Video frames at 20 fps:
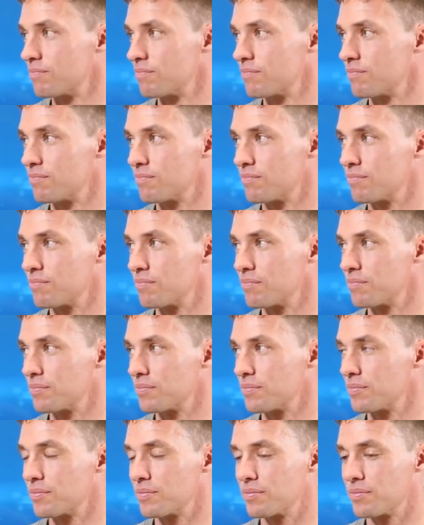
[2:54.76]

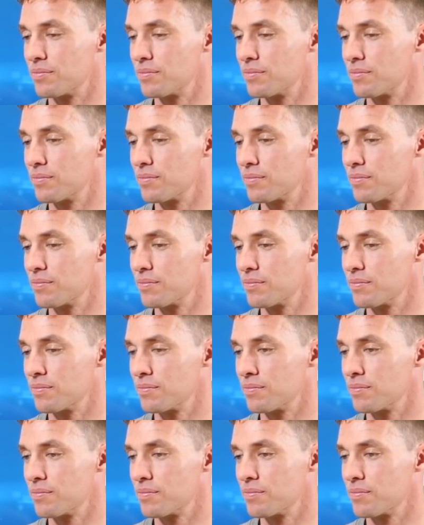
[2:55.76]

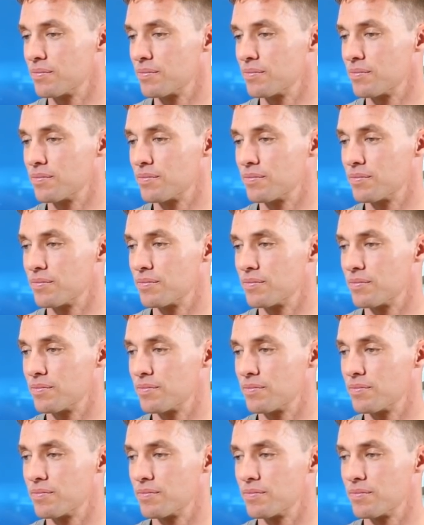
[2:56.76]

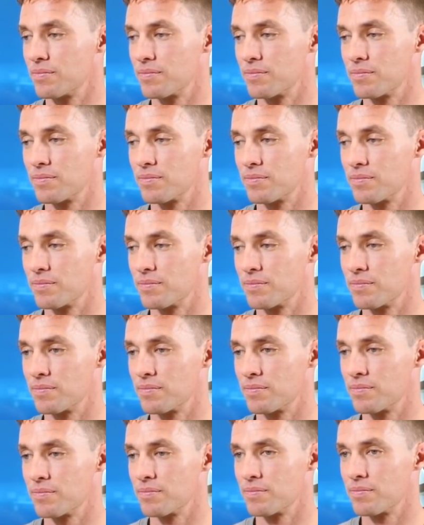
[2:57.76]

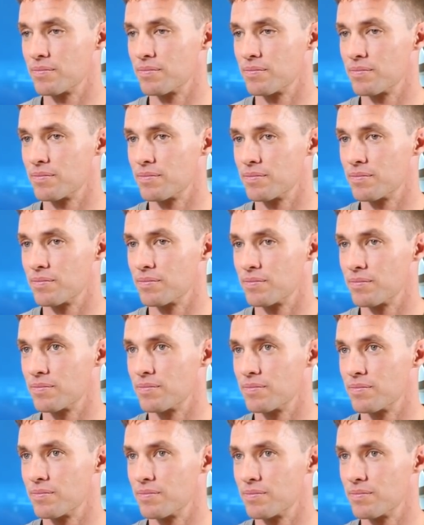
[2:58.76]

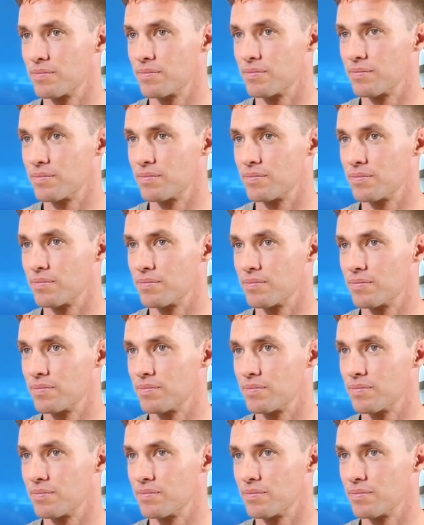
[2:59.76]

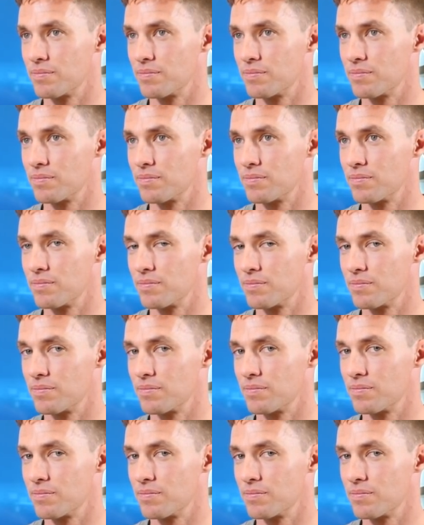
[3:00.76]
No words are spoken by the person on screen.